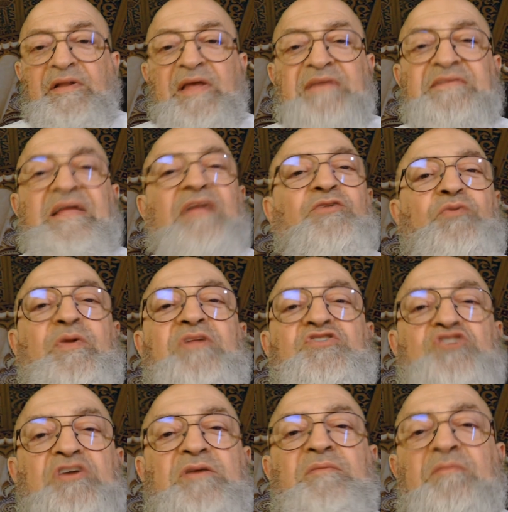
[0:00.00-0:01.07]
does not
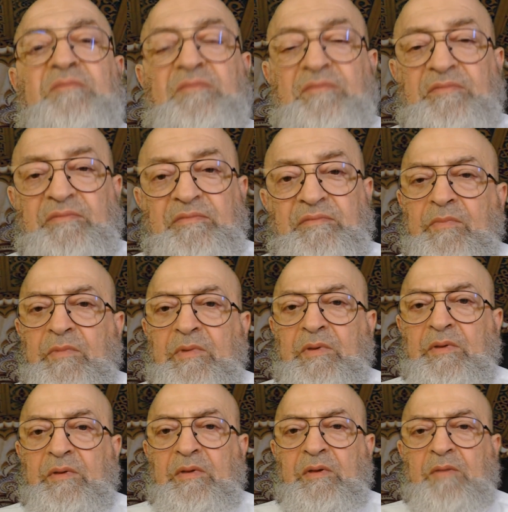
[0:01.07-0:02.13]
reach him.
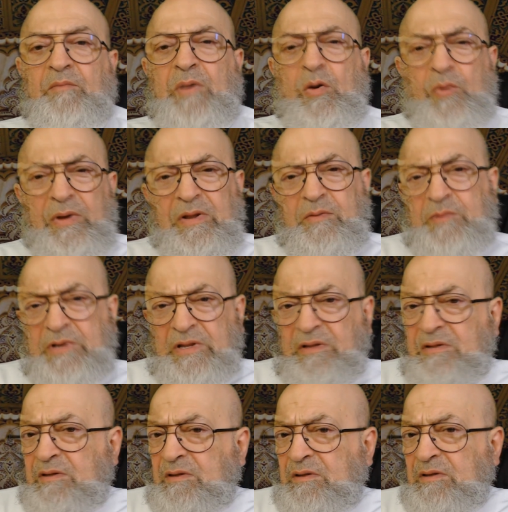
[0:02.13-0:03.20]
But wait a
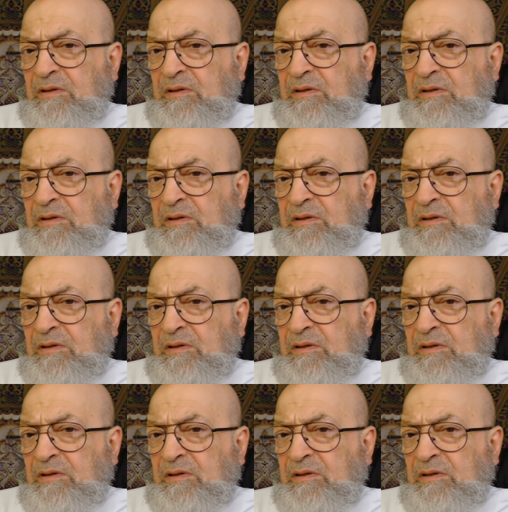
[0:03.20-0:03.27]
minute.